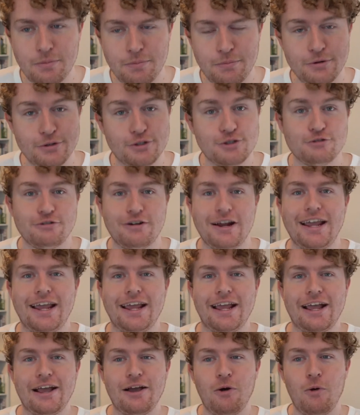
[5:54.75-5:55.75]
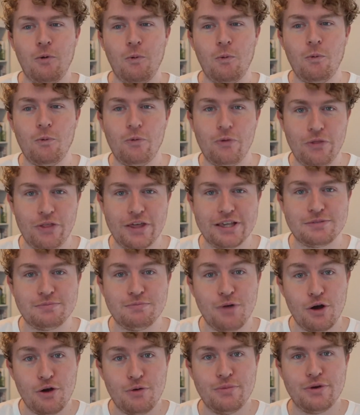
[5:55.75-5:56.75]
portraying this
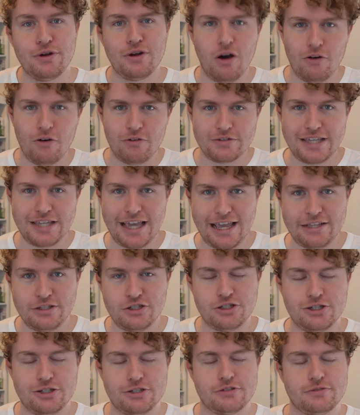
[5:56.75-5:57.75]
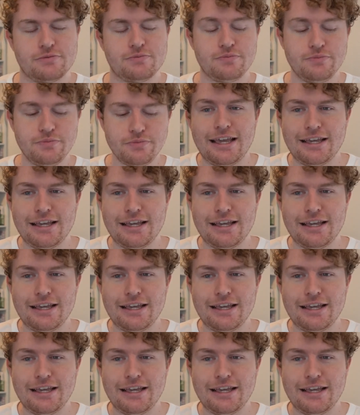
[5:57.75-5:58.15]
moment of tension.